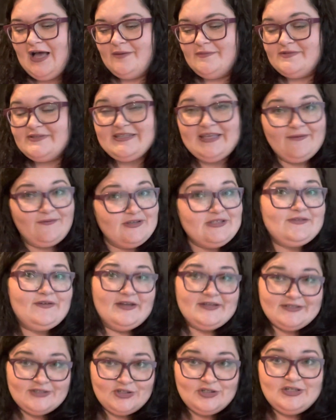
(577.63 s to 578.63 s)
Savings
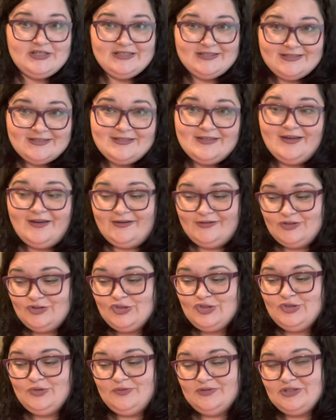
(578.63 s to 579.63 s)
Fashionista,
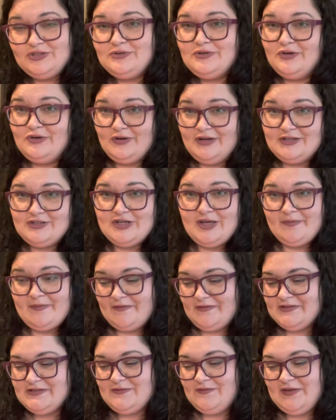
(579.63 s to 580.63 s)
she would do a great job
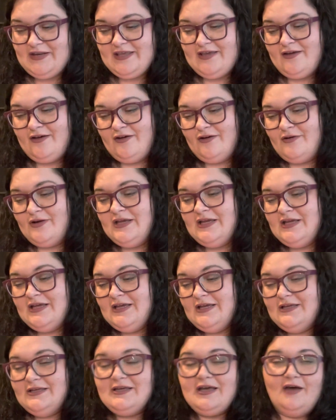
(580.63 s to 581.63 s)
on this video.
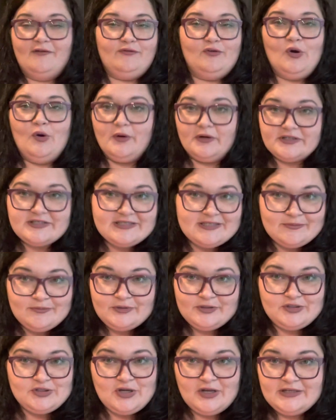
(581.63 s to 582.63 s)
Of course,
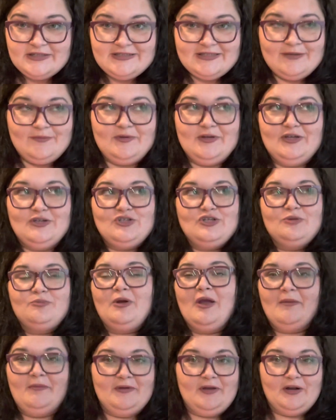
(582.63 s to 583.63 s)
Simply Shaughnessy, because she
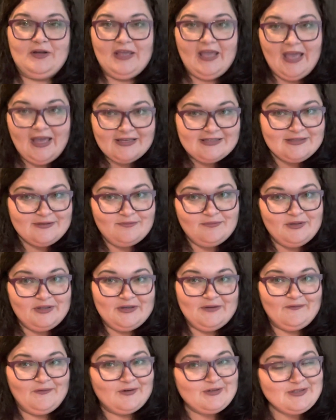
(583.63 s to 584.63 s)
probably already has a
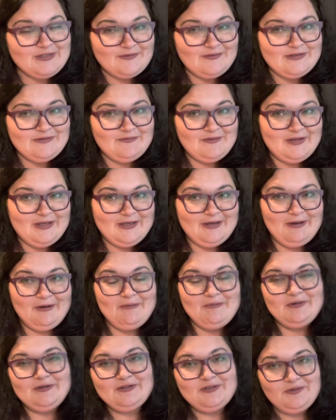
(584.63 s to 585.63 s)
million versions of this video,
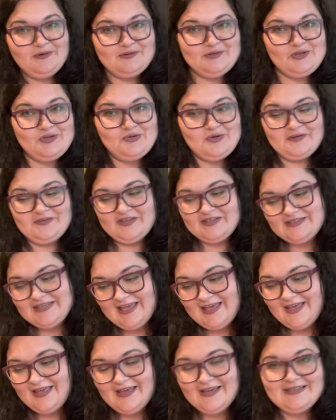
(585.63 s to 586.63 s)
but she wants to join the
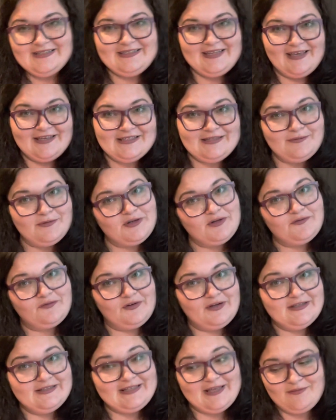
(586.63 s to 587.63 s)
tag and tag some of her
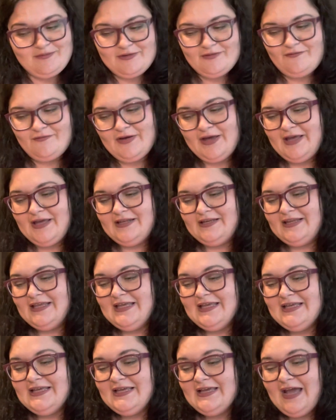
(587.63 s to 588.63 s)
friends. That'd be fun.
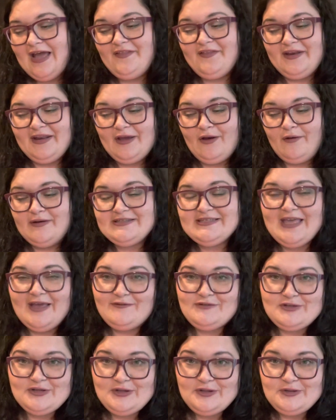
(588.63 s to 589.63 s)
And then I always
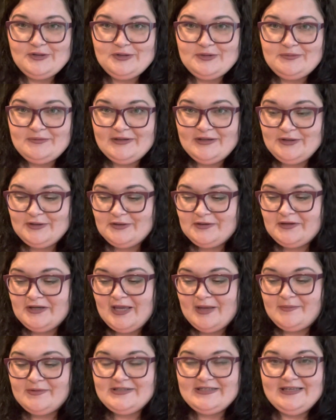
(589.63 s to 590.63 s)
have to include my girl,
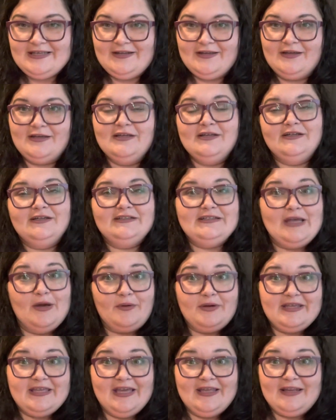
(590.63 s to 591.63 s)
Gabbadina. Now,
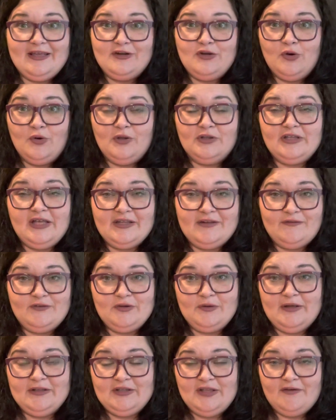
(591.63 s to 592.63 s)
again, I know a lot of
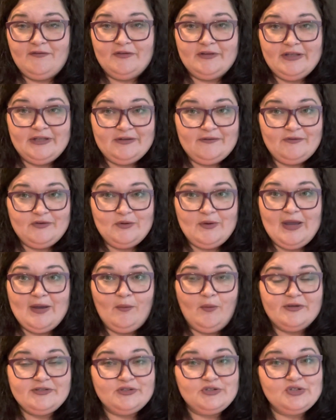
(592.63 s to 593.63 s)
you. I love a lot of you. I
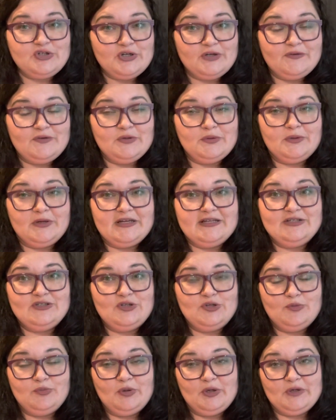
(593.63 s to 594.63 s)
wasn't sure if you were
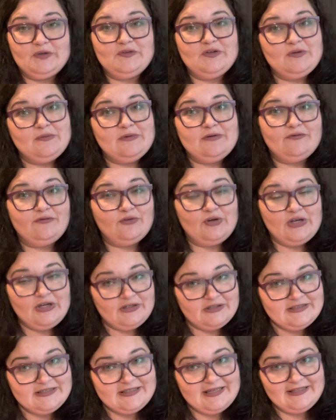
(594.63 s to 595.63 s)
into perfume and
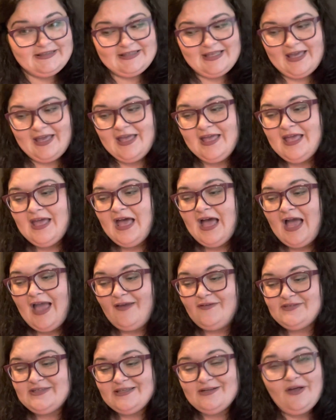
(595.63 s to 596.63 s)
fragrance like that.
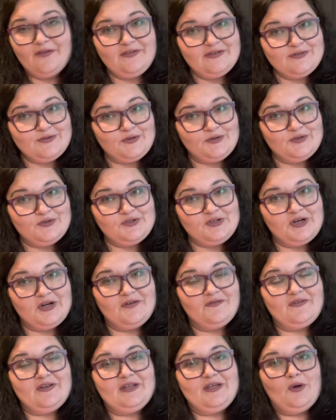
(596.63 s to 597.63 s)
I've seen all these girls share
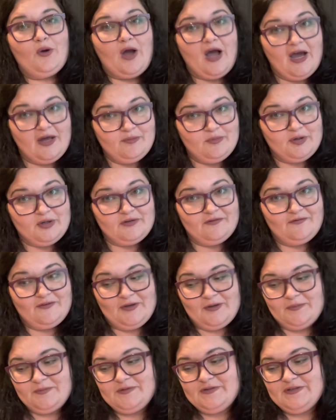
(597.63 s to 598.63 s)
a video on
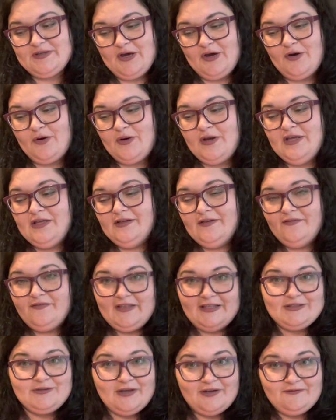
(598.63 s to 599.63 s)
perfume. So
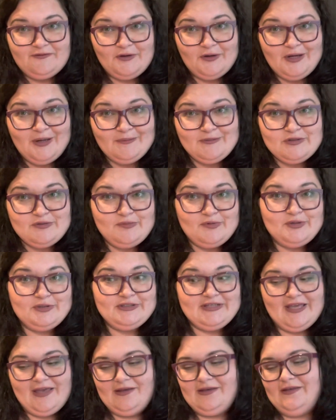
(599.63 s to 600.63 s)
That's why I felt comfortable
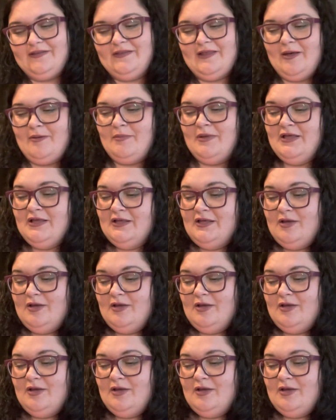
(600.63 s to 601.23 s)
tagging them.